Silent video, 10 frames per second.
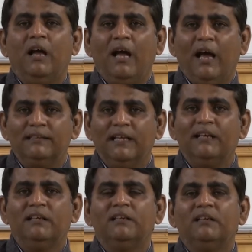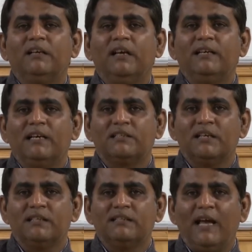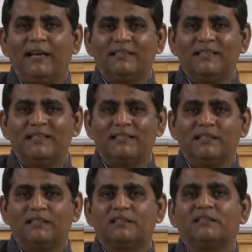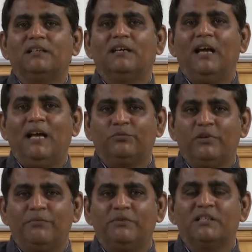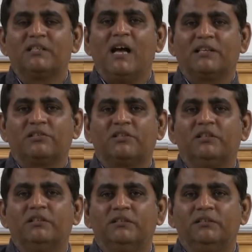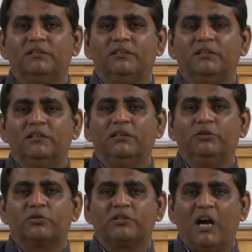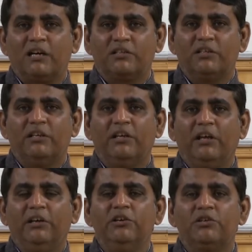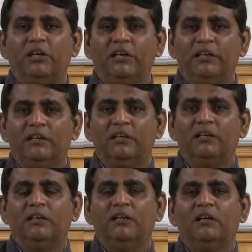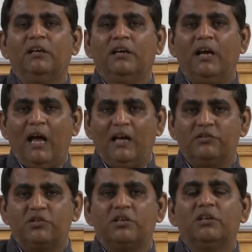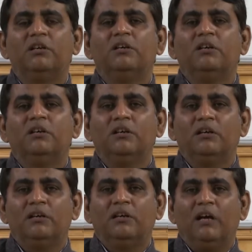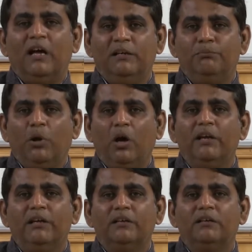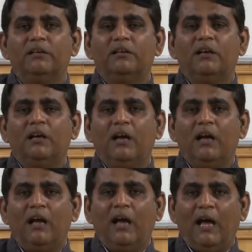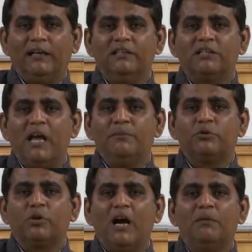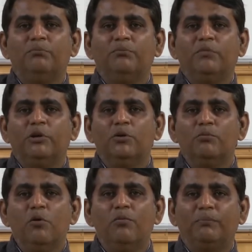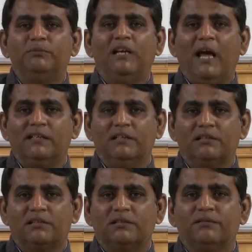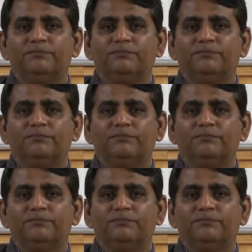and then it has certain characteristics as we have discussed. You start initially as an employee, and in times to come you move up the ladders